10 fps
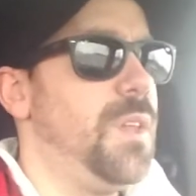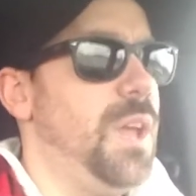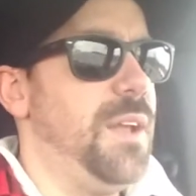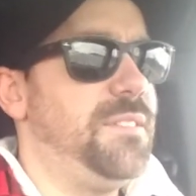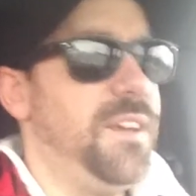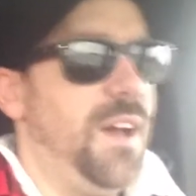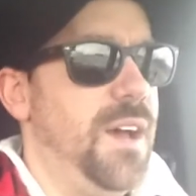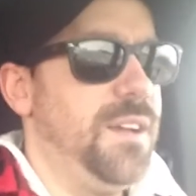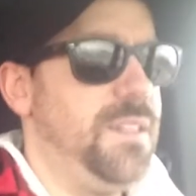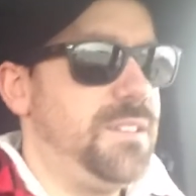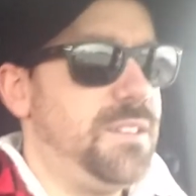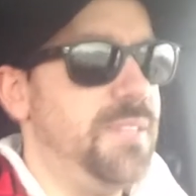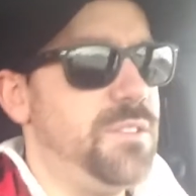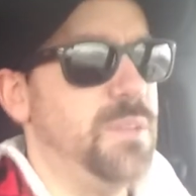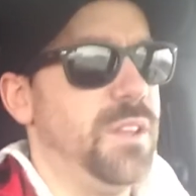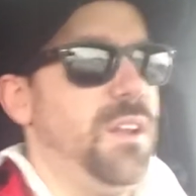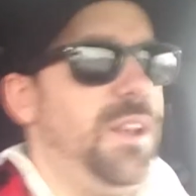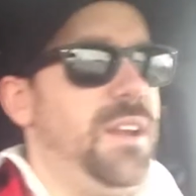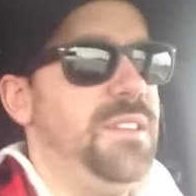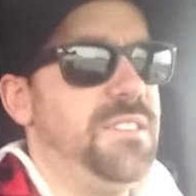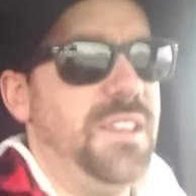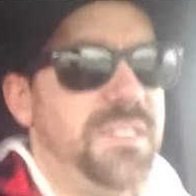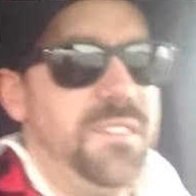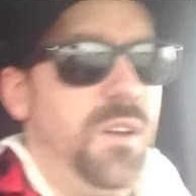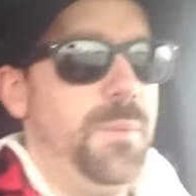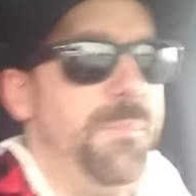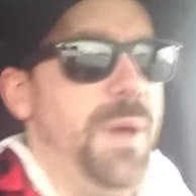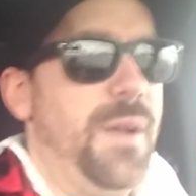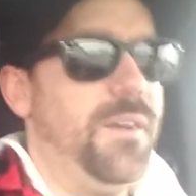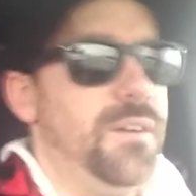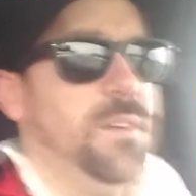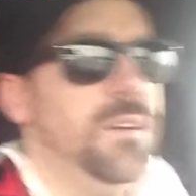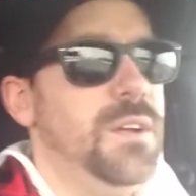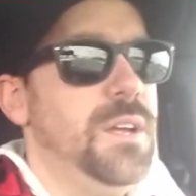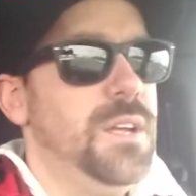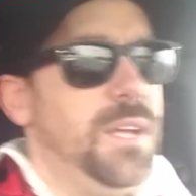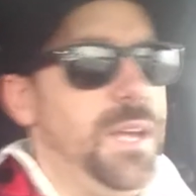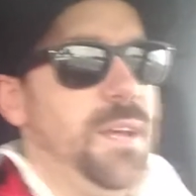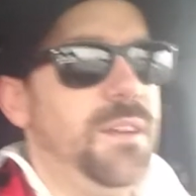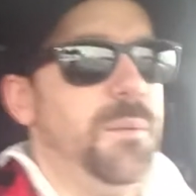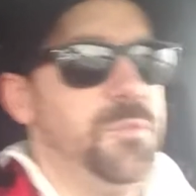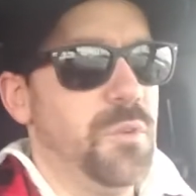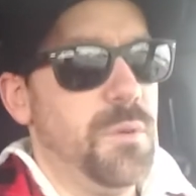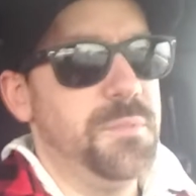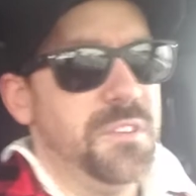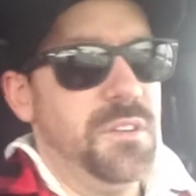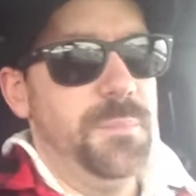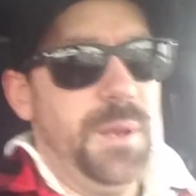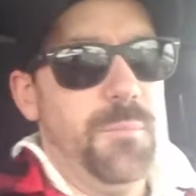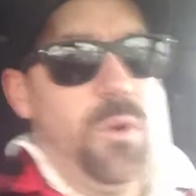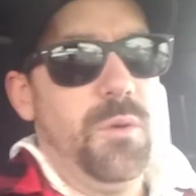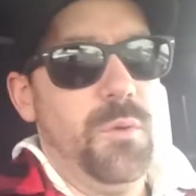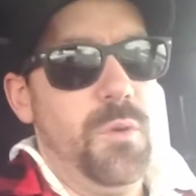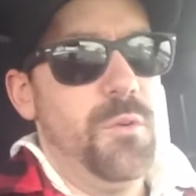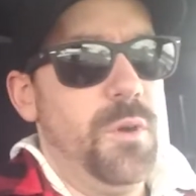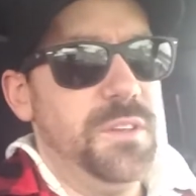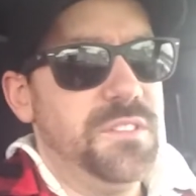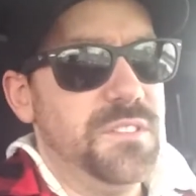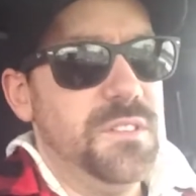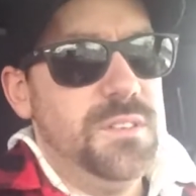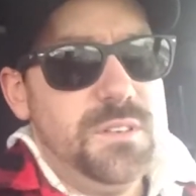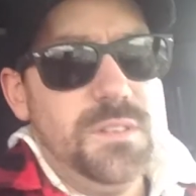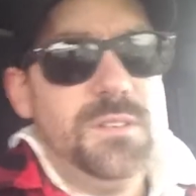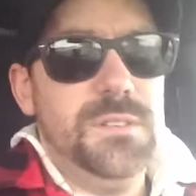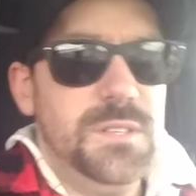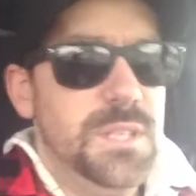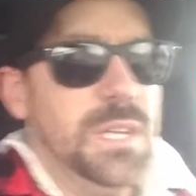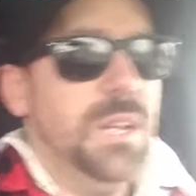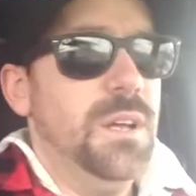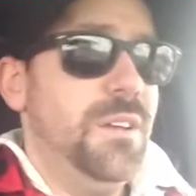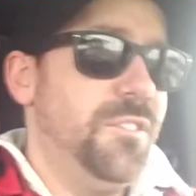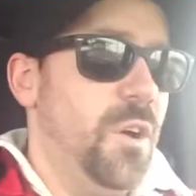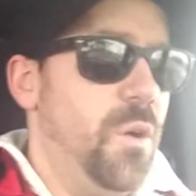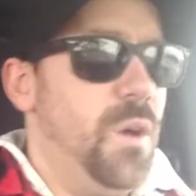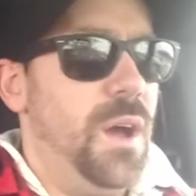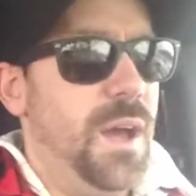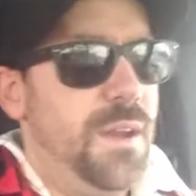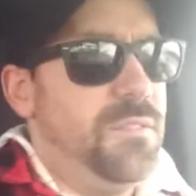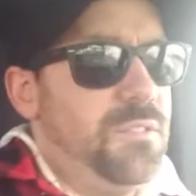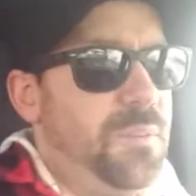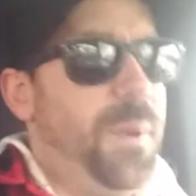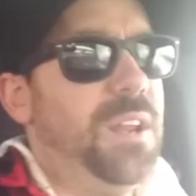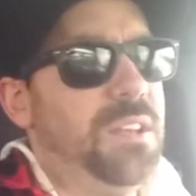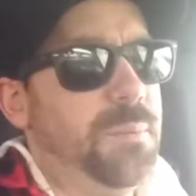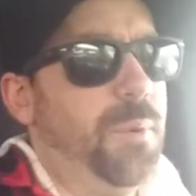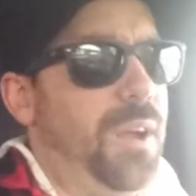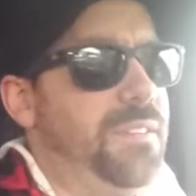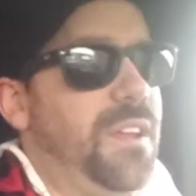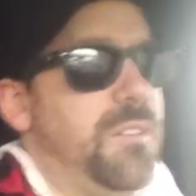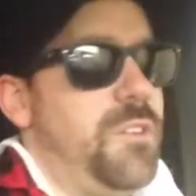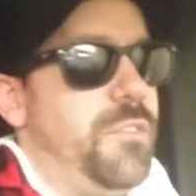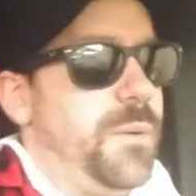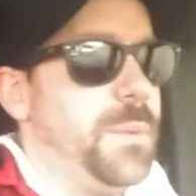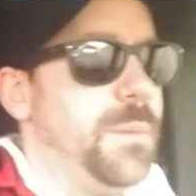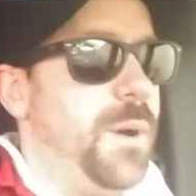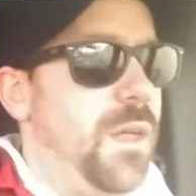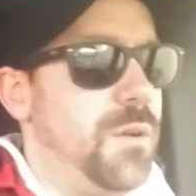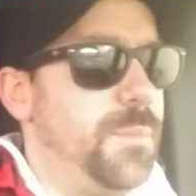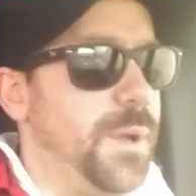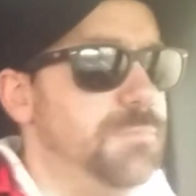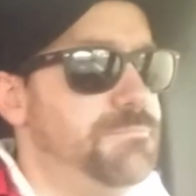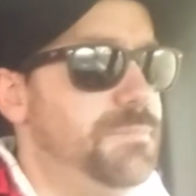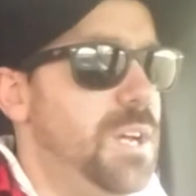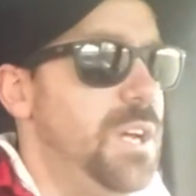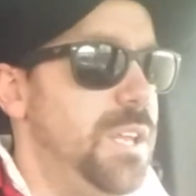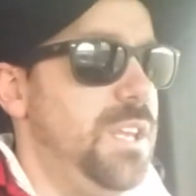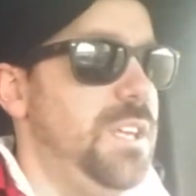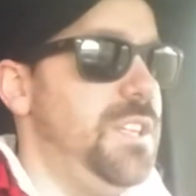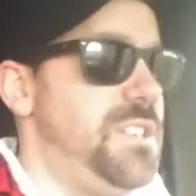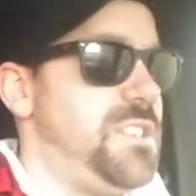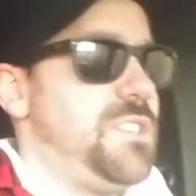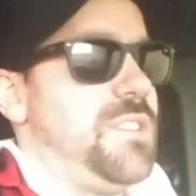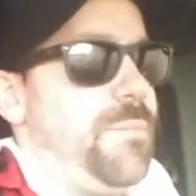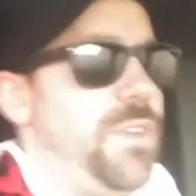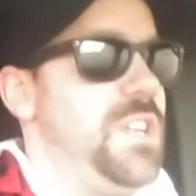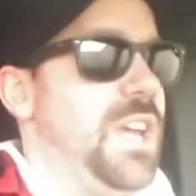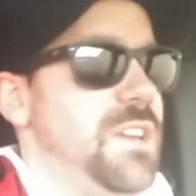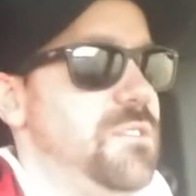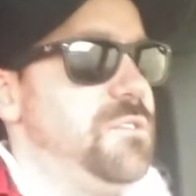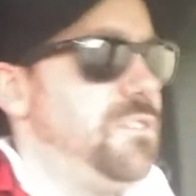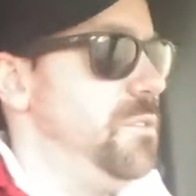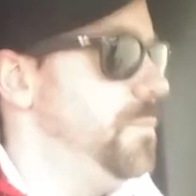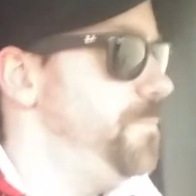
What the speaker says: that gives you a little, it insulates a little bit better, it absorbs a little bit more road noise. So I don't, depending on the price, I don't know if I'm going to bother, but it's just something you get used to.